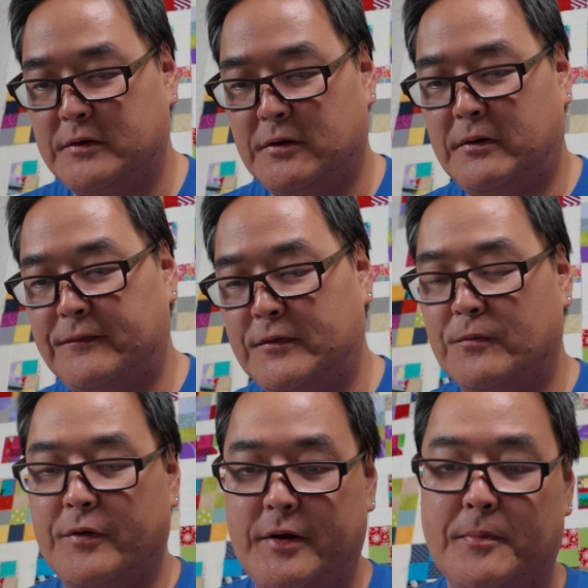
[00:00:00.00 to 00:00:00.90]
don't have to
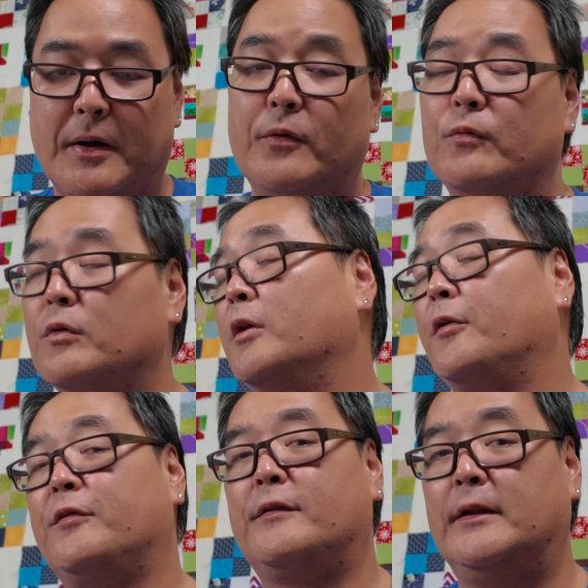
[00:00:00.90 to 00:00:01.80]
worry about ruler
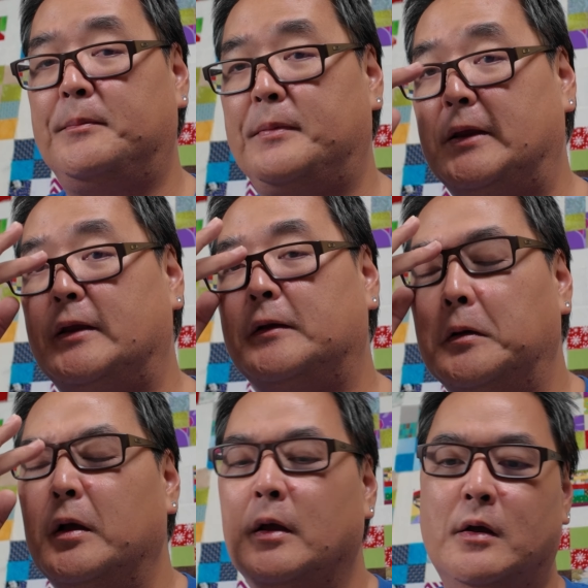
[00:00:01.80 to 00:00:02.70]
slipping
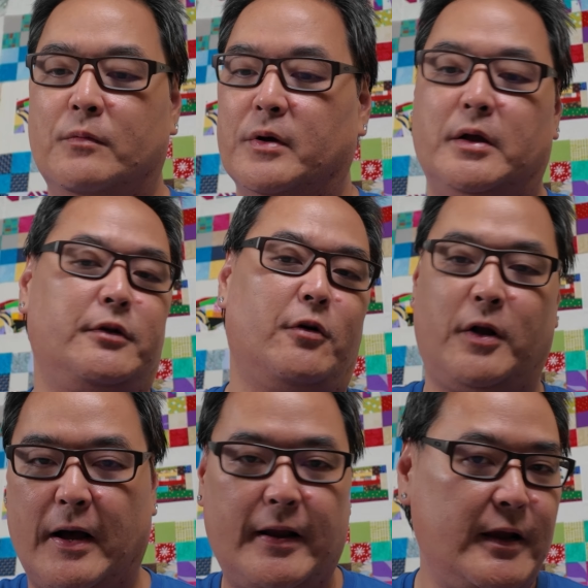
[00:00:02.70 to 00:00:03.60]
while you're
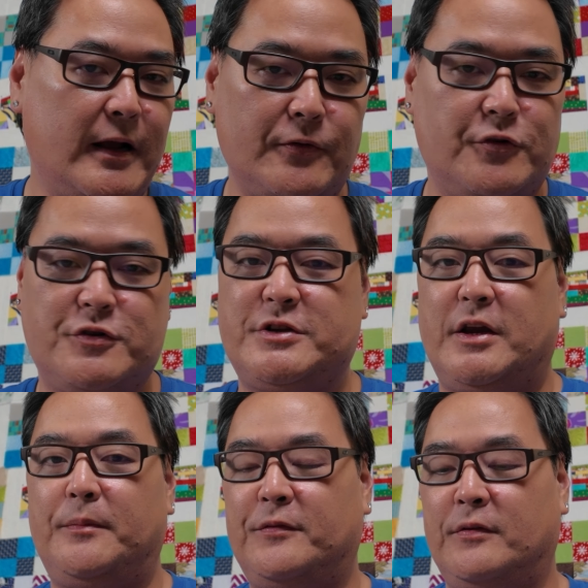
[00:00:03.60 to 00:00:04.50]
cutting out your
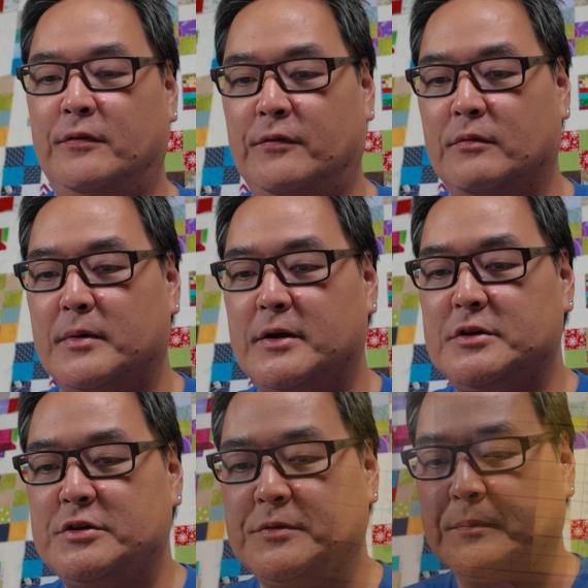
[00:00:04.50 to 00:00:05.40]
shapes so
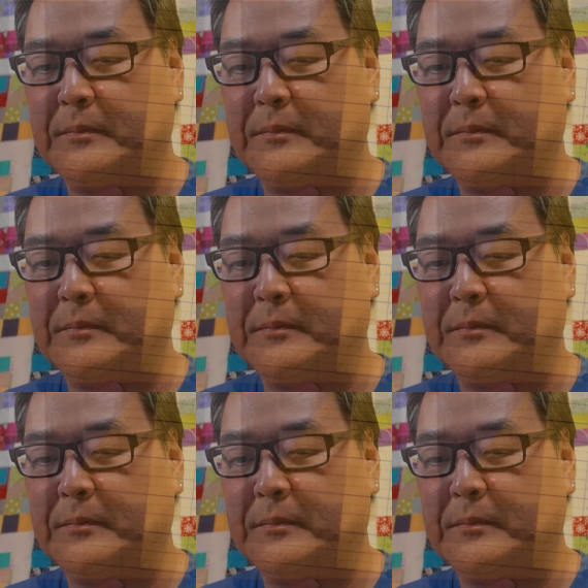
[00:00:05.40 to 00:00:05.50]
much.